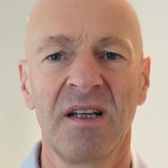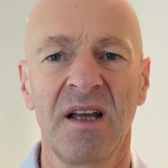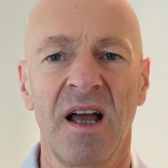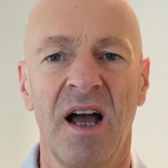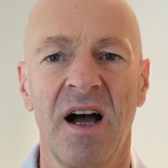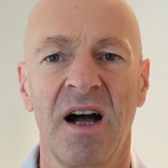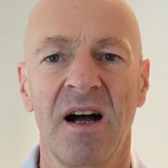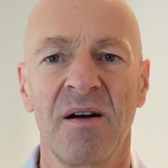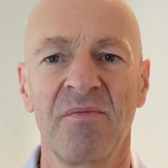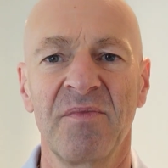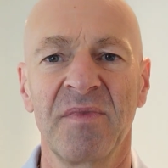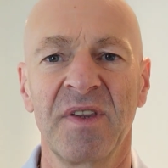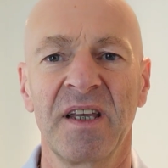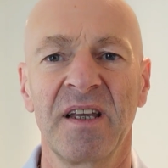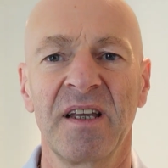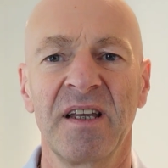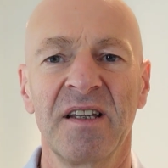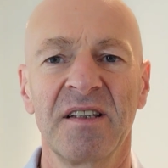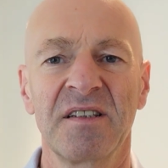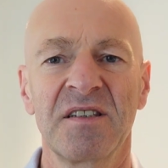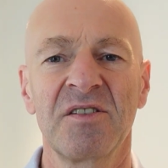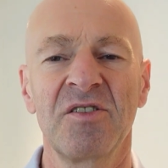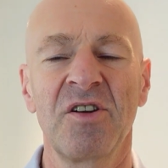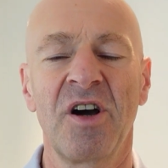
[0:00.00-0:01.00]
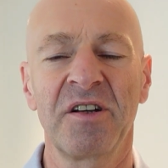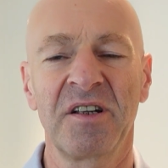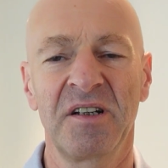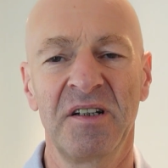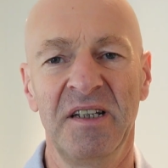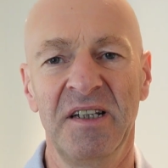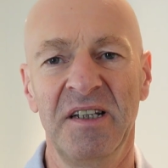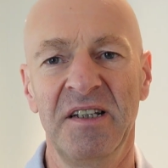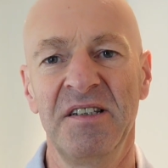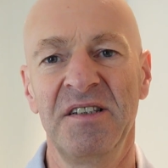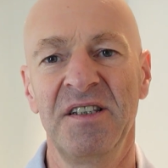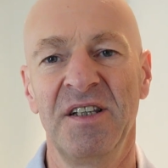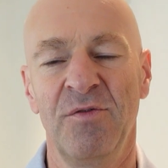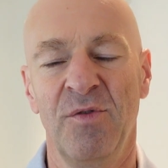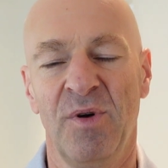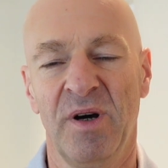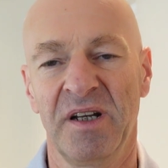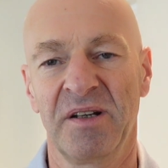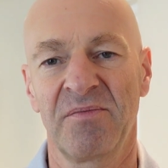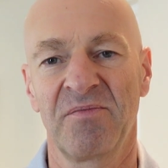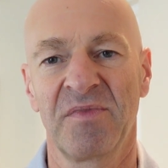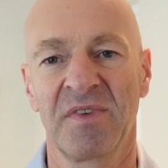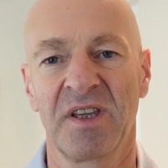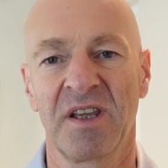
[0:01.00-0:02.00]
um, is not an easy
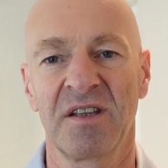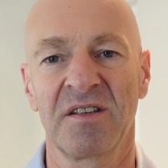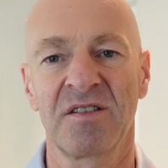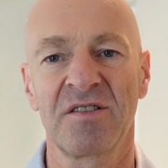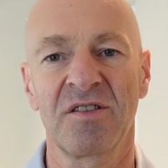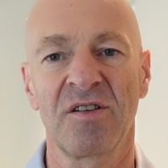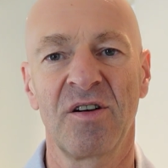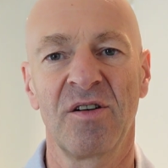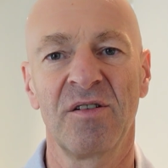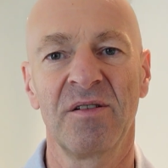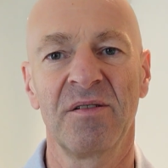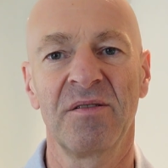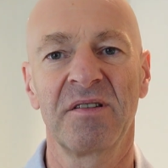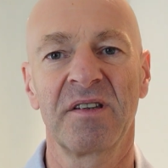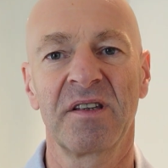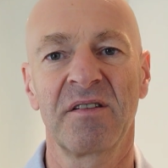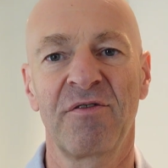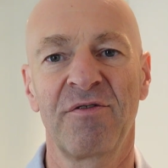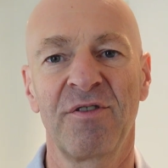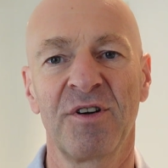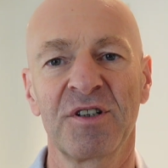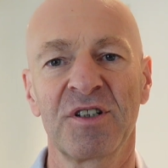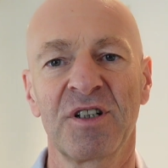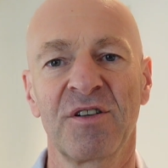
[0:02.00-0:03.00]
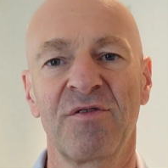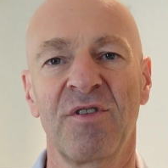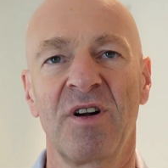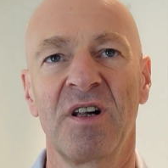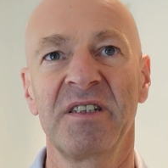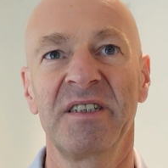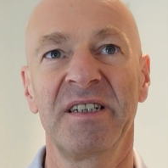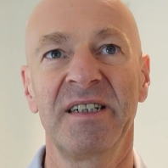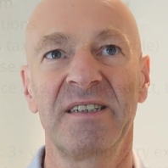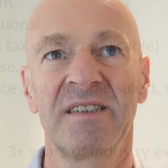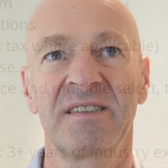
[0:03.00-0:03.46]
one. So first of all, the